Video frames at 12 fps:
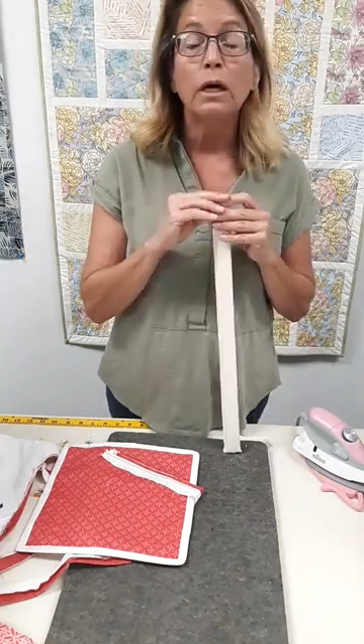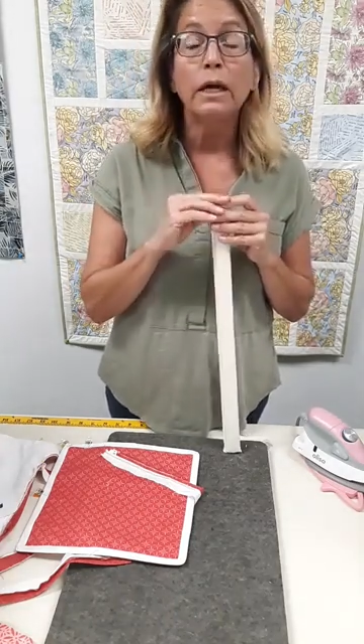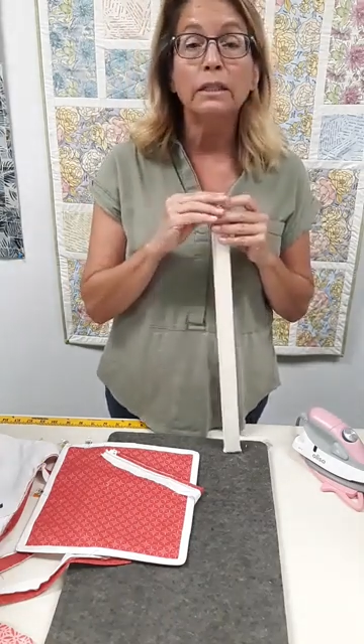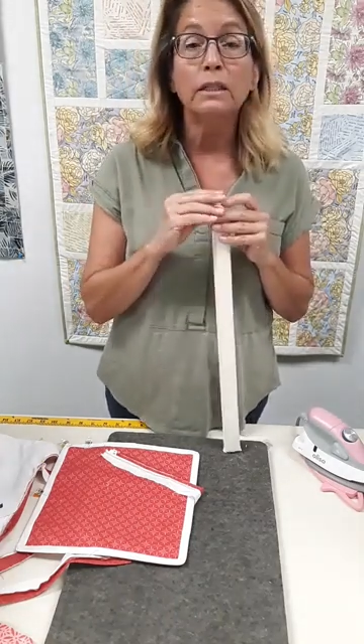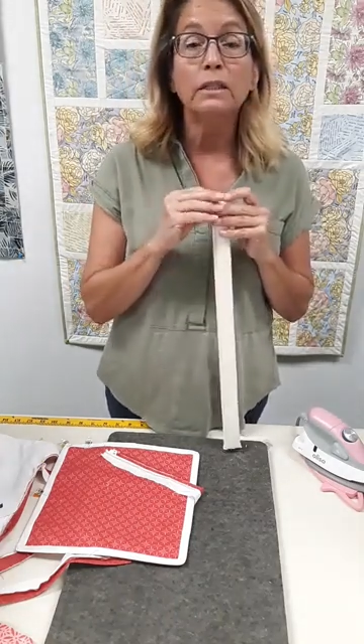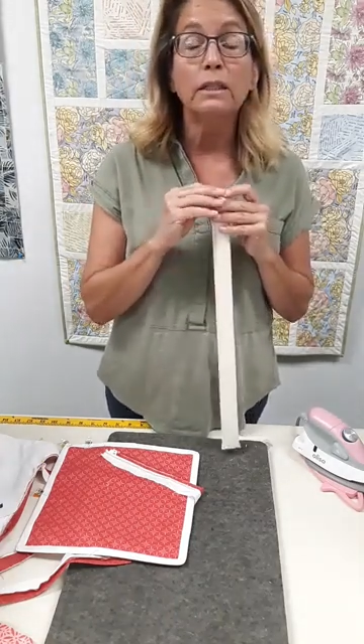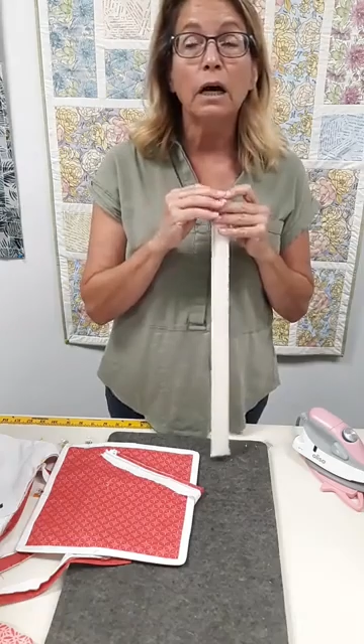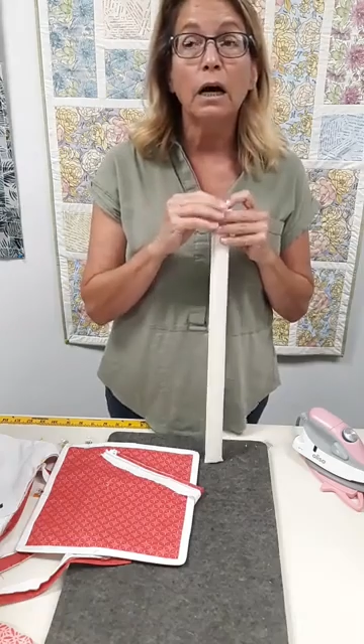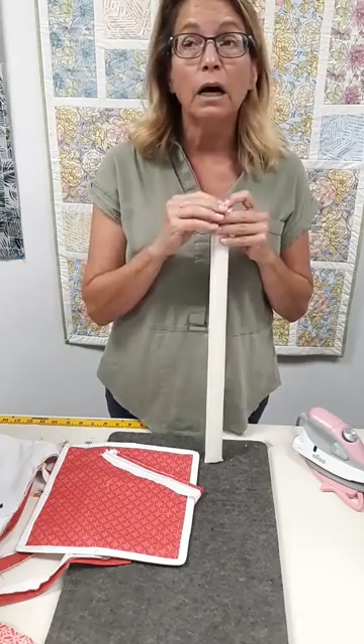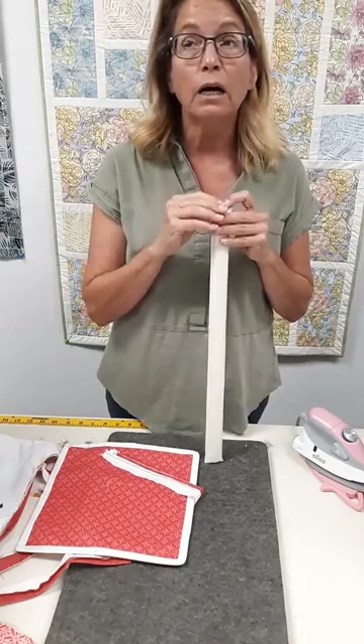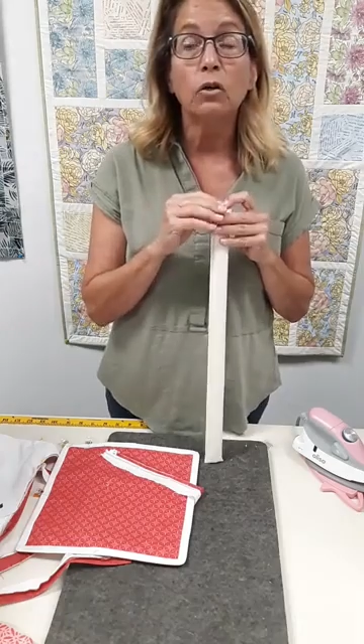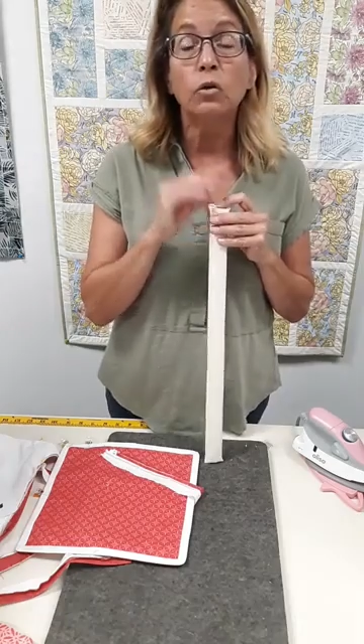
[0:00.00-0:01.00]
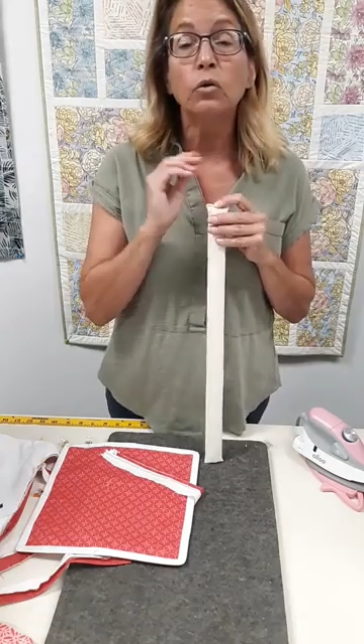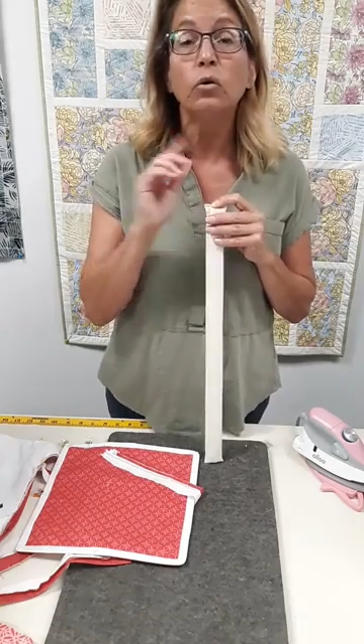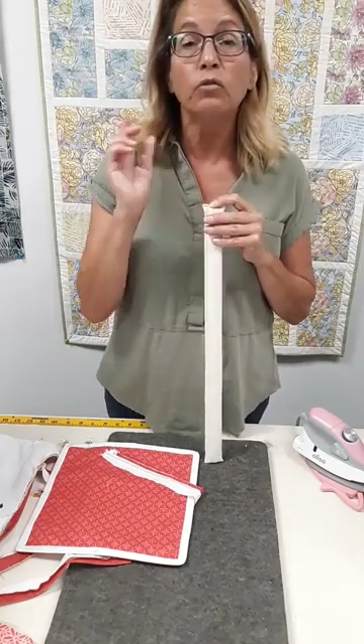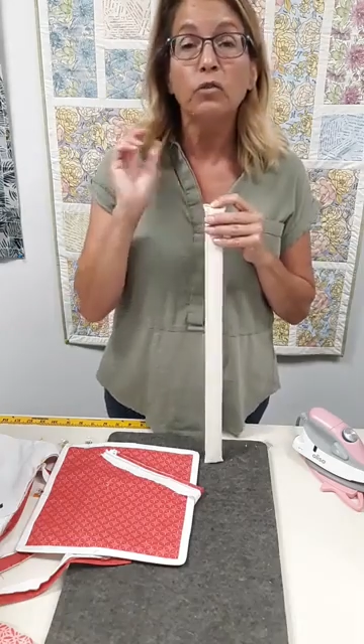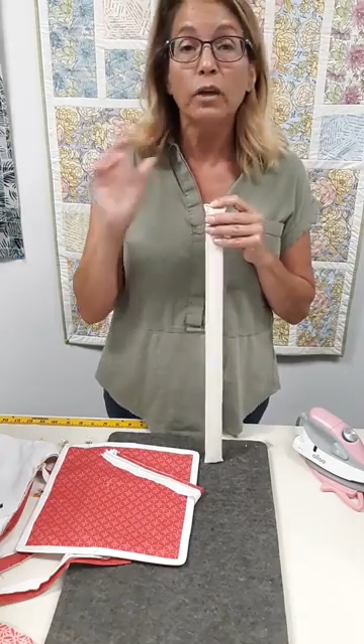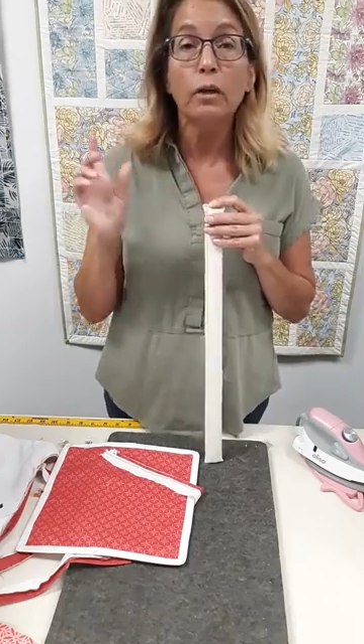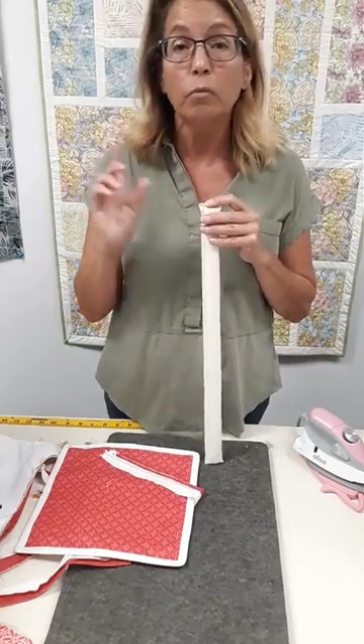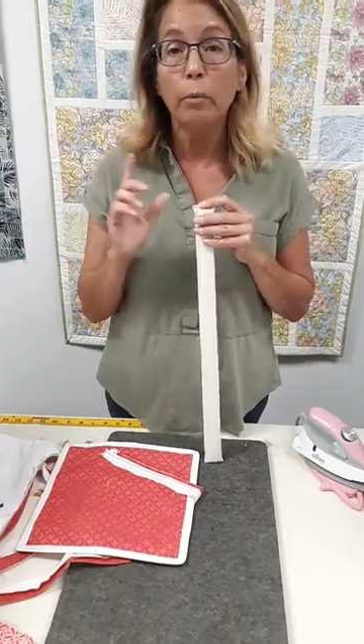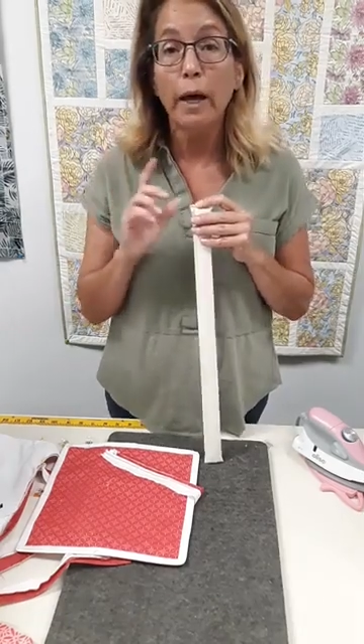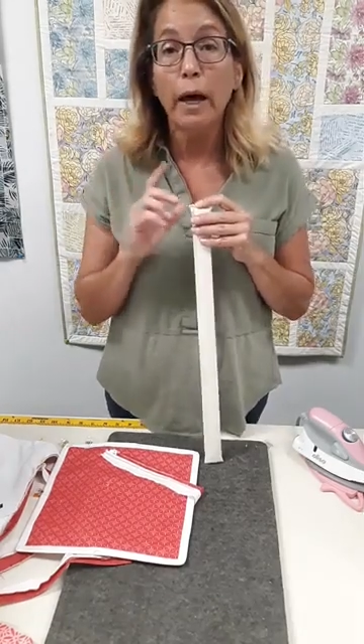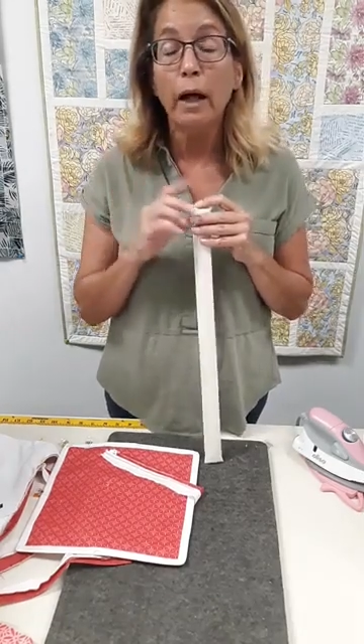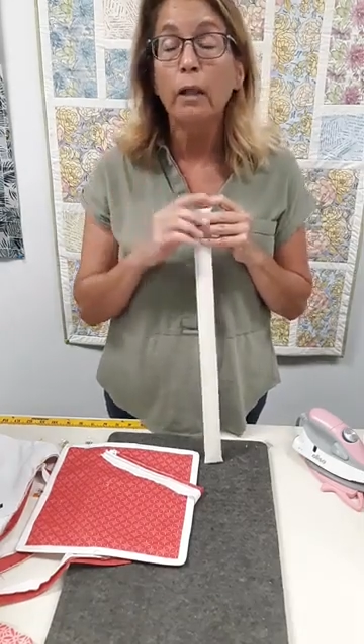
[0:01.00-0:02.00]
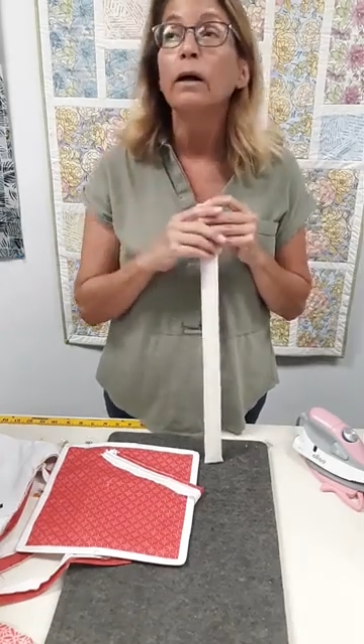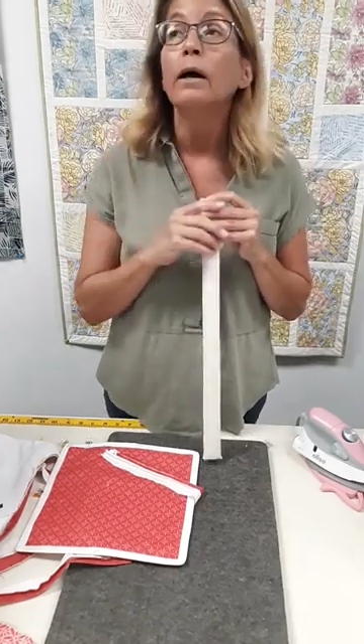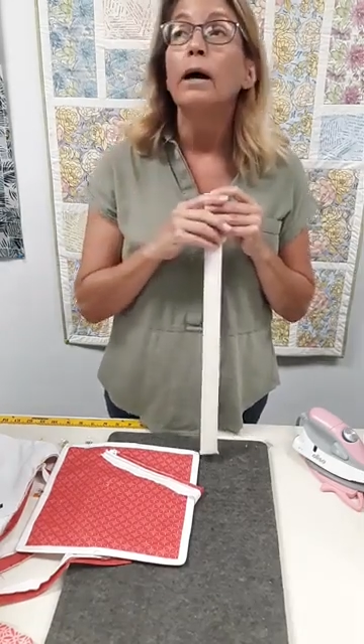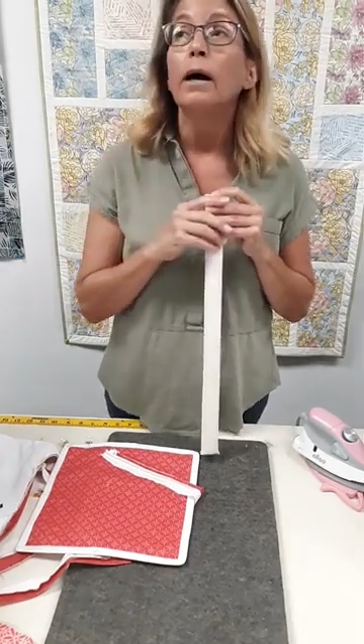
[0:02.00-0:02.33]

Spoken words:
It's Cuckoo for Kimberbell.